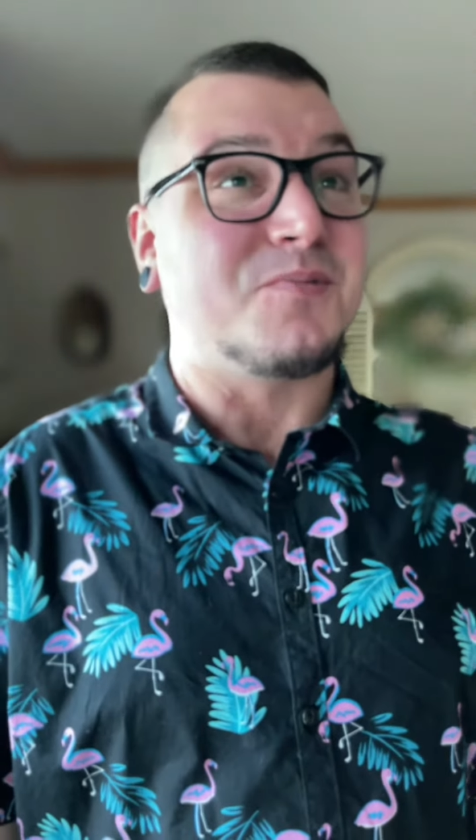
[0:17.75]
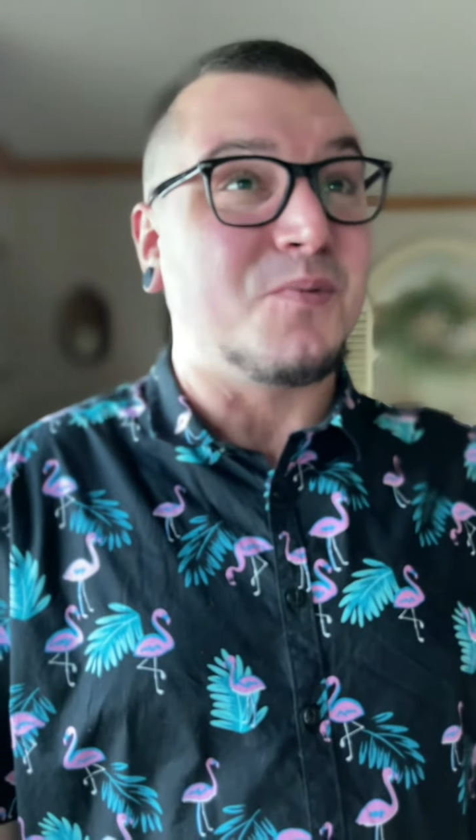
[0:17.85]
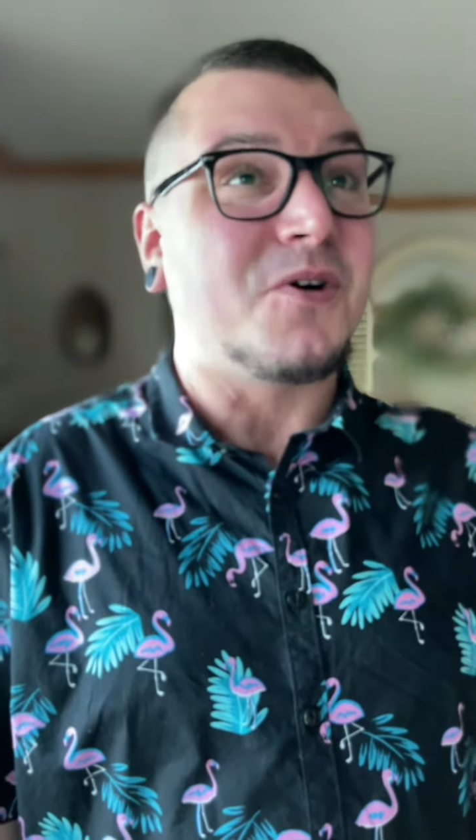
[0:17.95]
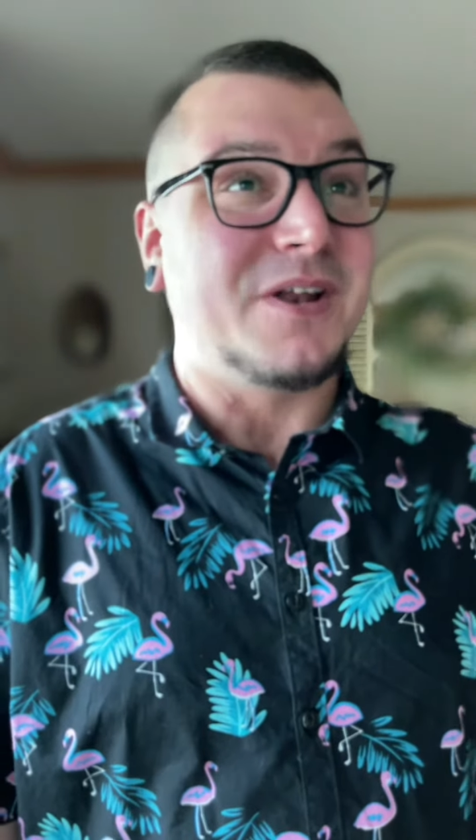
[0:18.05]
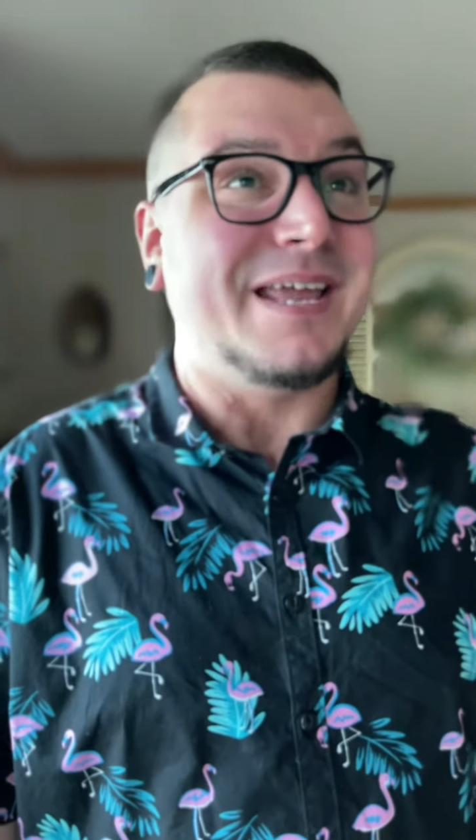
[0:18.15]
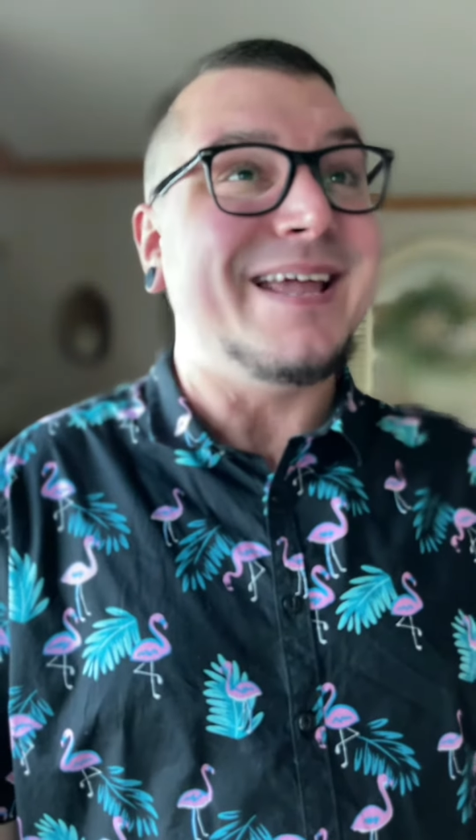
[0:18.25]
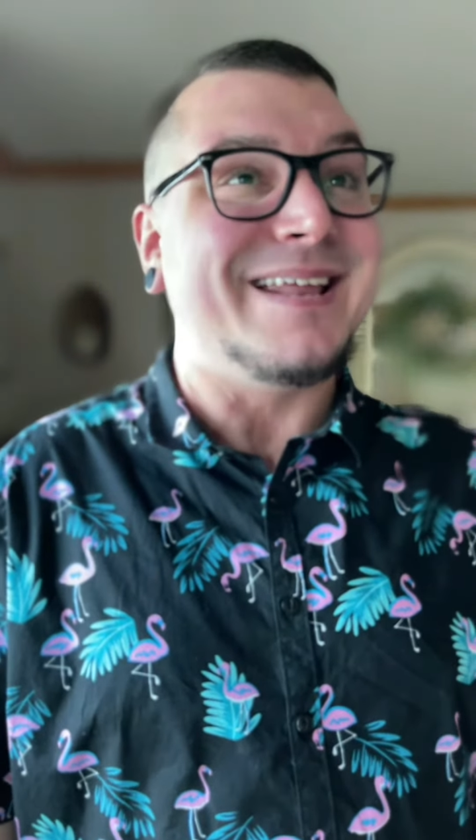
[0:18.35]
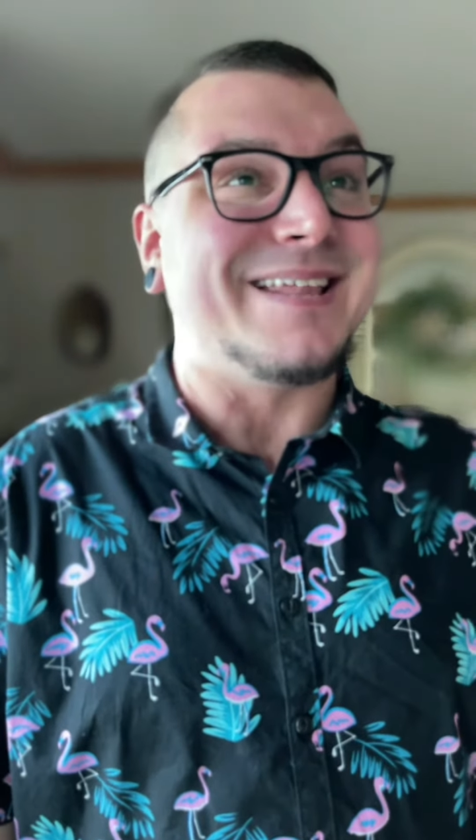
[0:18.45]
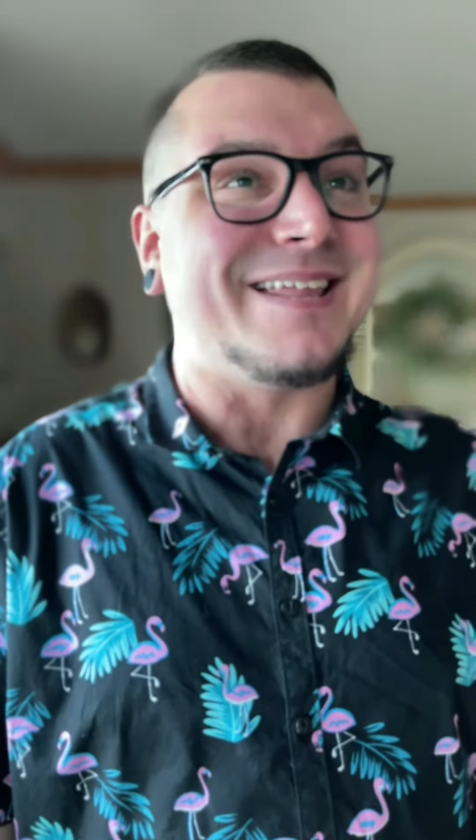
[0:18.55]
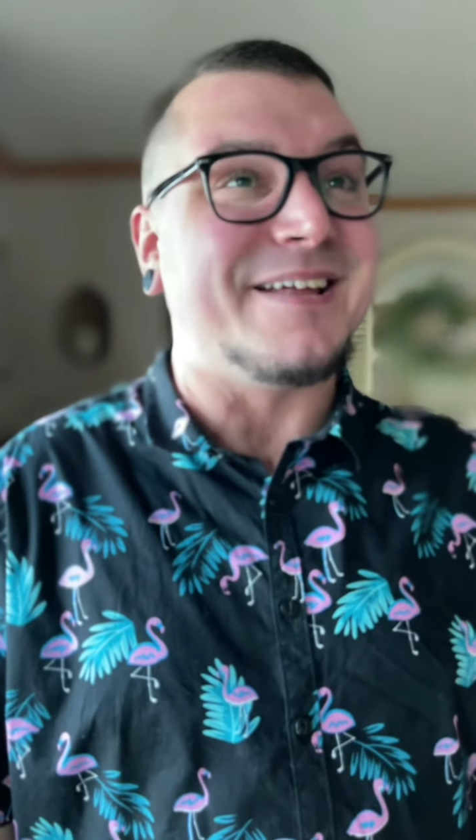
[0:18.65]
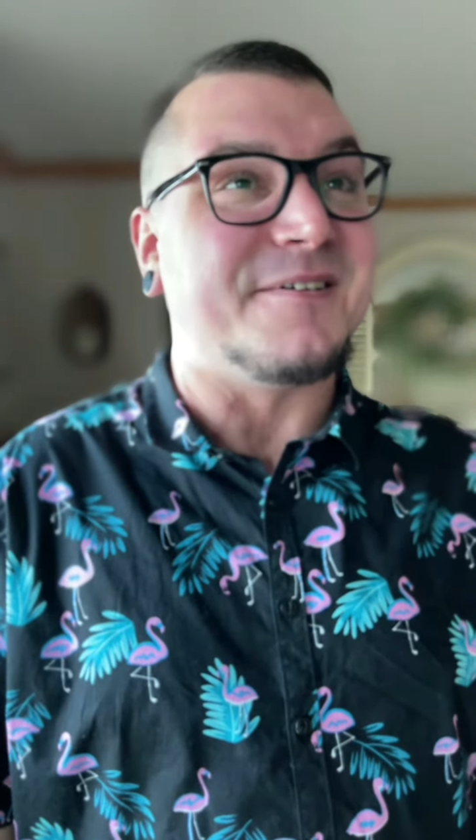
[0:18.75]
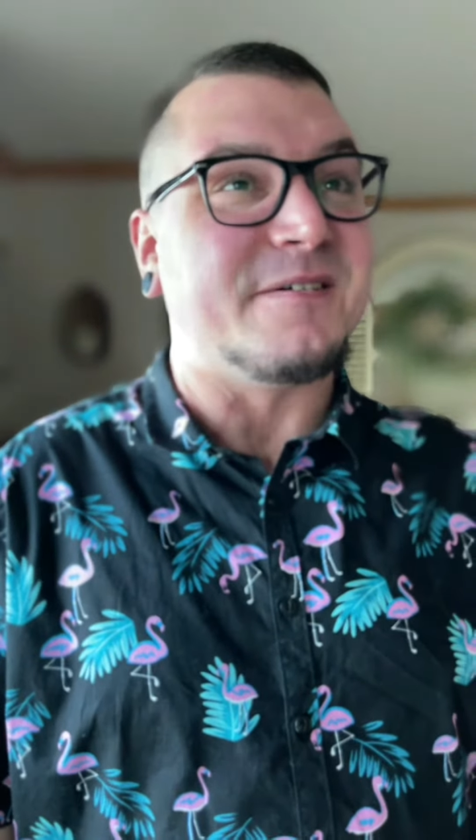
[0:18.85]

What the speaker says: We're going to eat it later.